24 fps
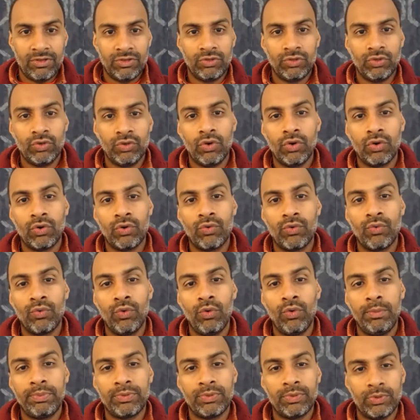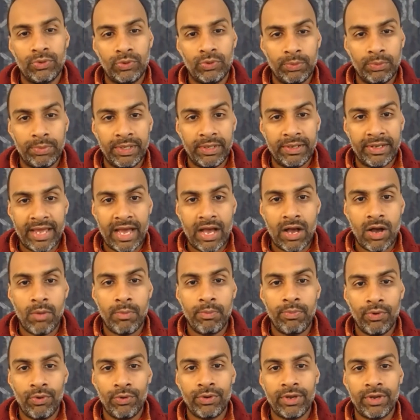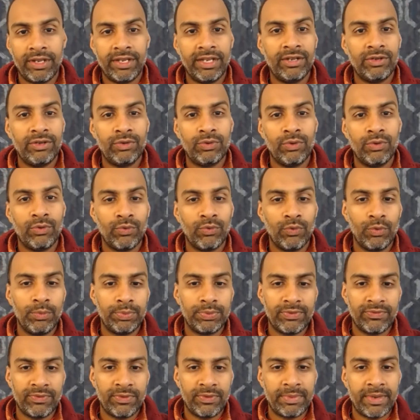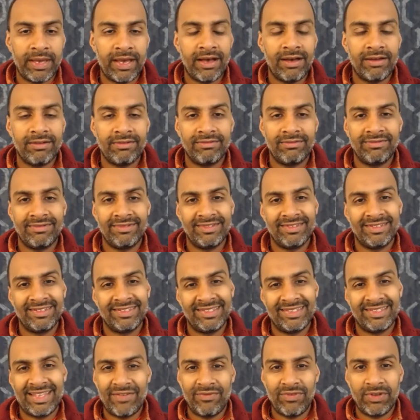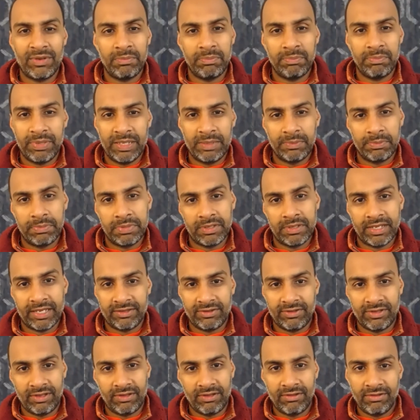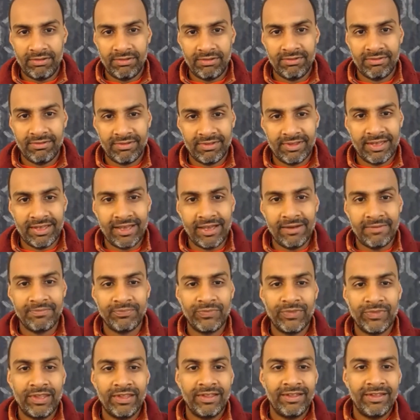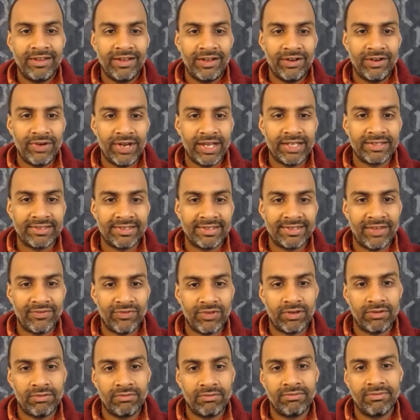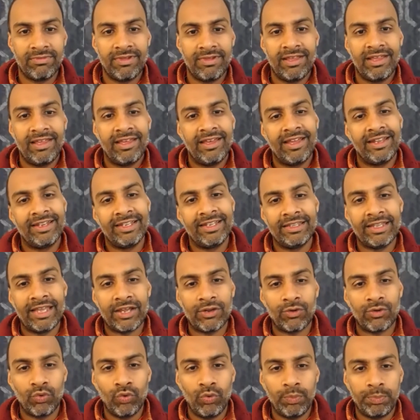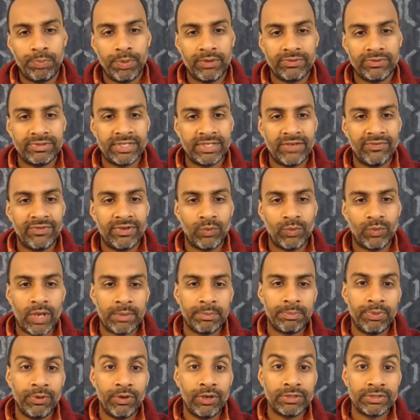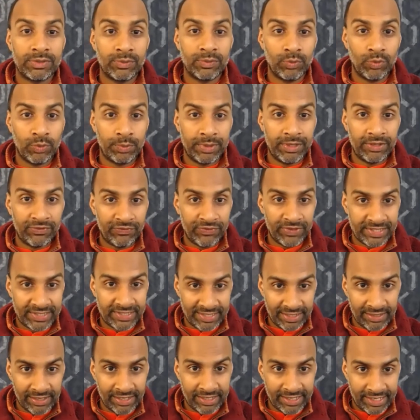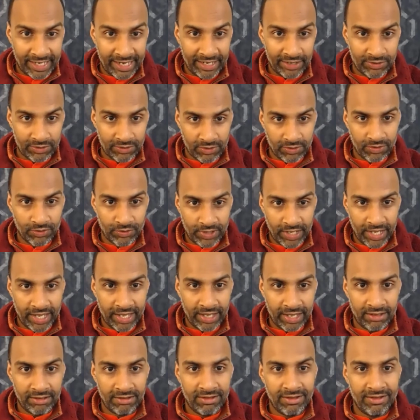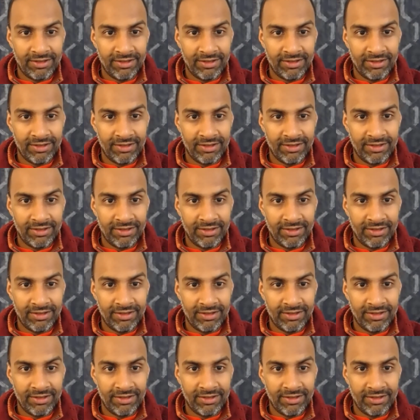Your groups, you'll be now broken into groups of about 7 people, I think. Yeah, around 7. And in that group of 7, one person will be a facilitator, okay?